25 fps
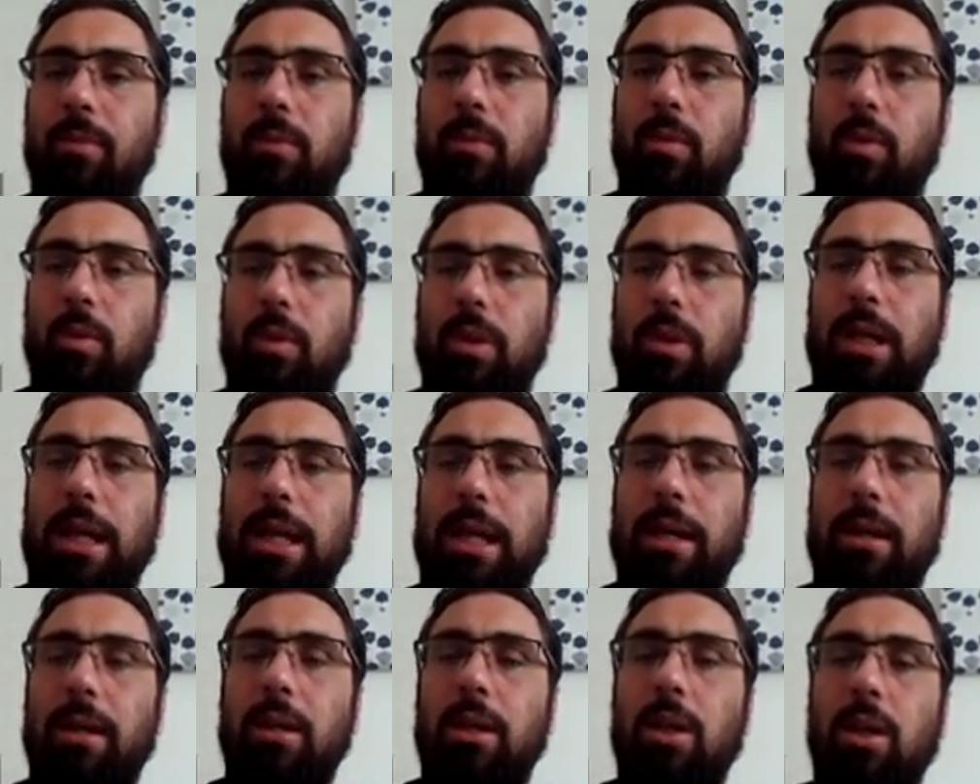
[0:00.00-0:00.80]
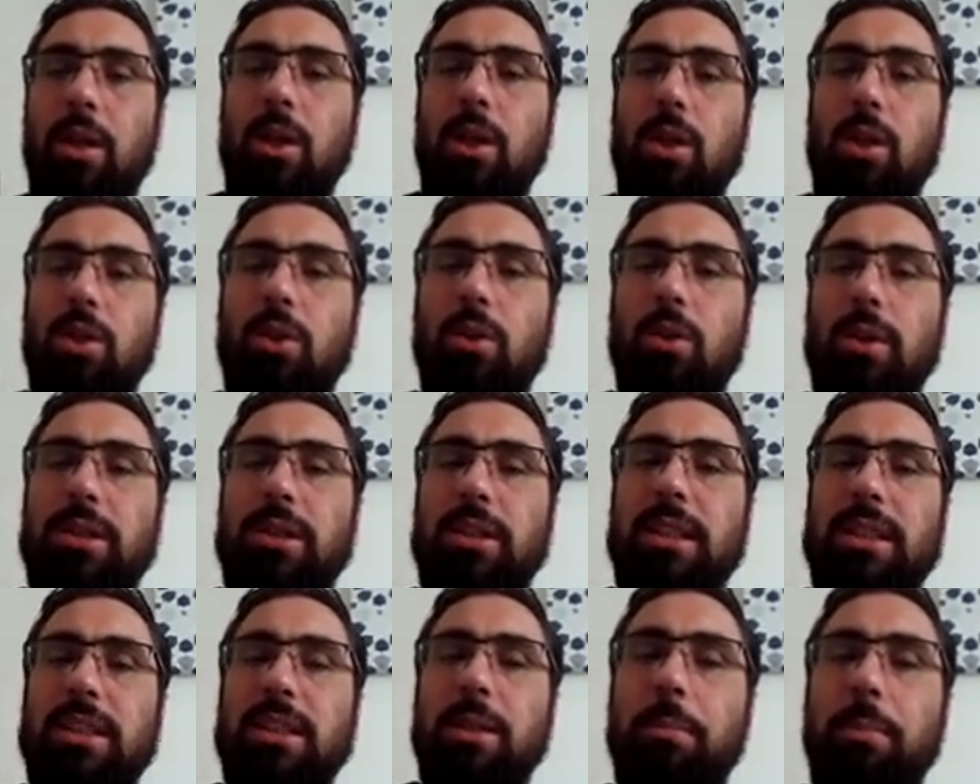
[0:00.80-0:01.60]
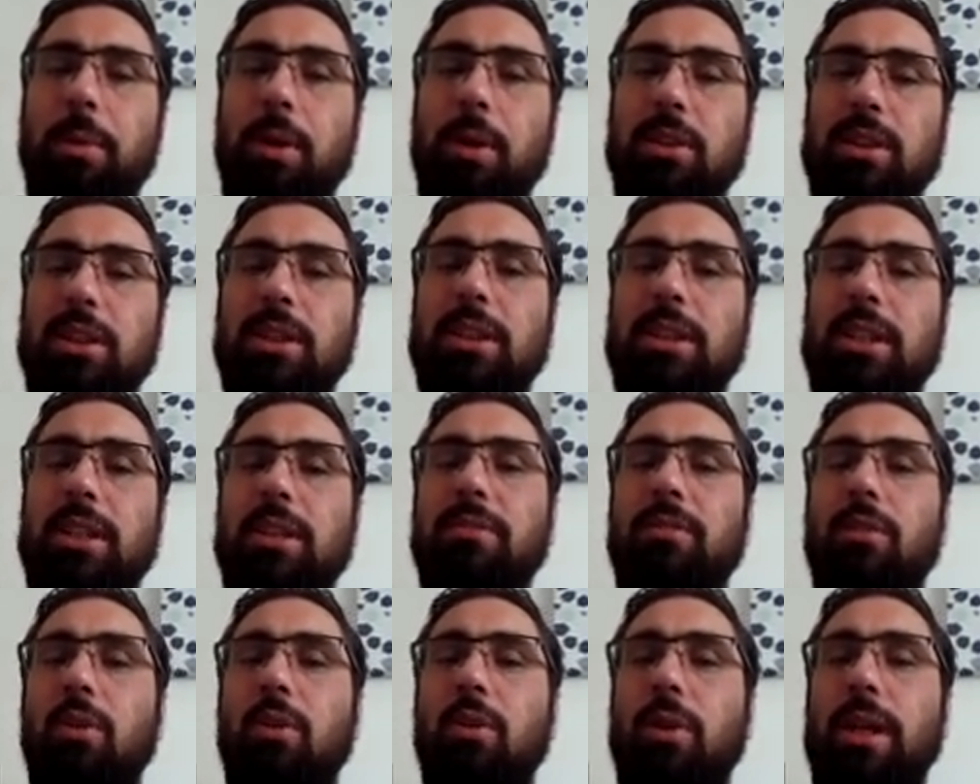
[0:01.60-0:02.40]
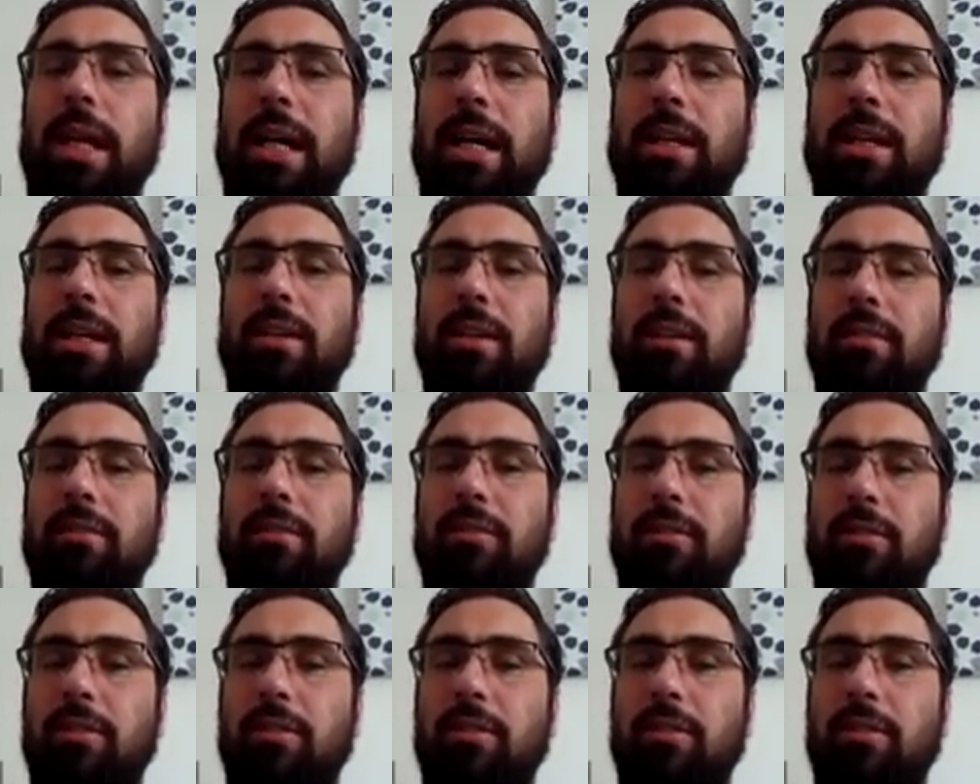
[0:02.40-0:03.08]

Okay, so is this a positive or negative